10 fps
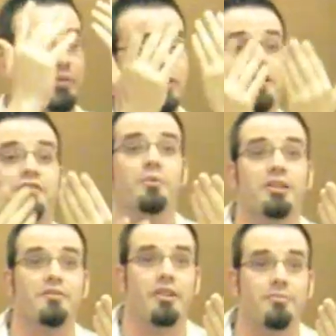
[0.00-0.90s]
I couldn't see a
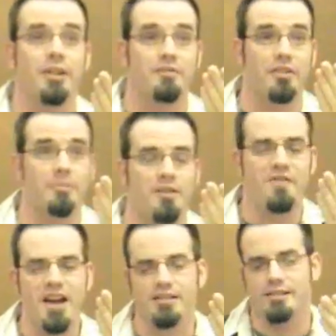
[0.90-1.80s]
foot in front of my
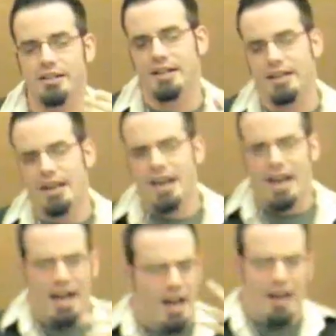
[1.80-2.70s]
face.
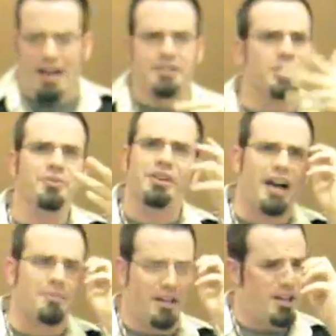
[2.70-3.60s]
And I told the
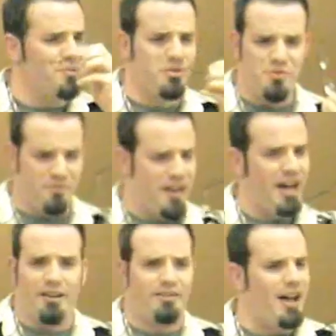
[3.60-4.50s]
guy, I'm like, you've
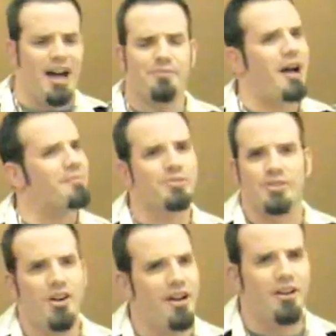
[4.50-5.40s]
got to, I'm
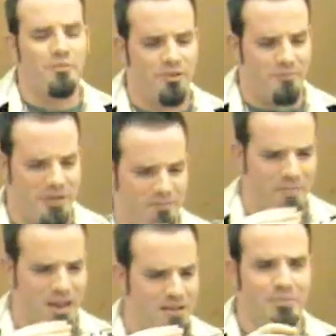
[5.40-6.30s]
sorry, I don't want to be
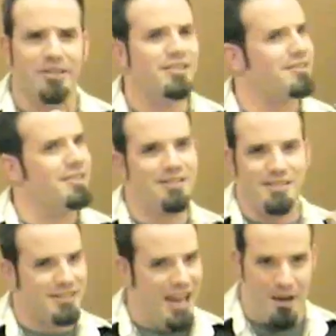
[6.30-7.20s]
mean, but this
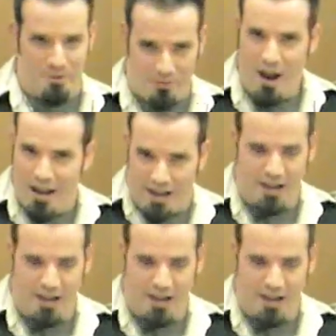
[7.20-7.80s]
can't be right.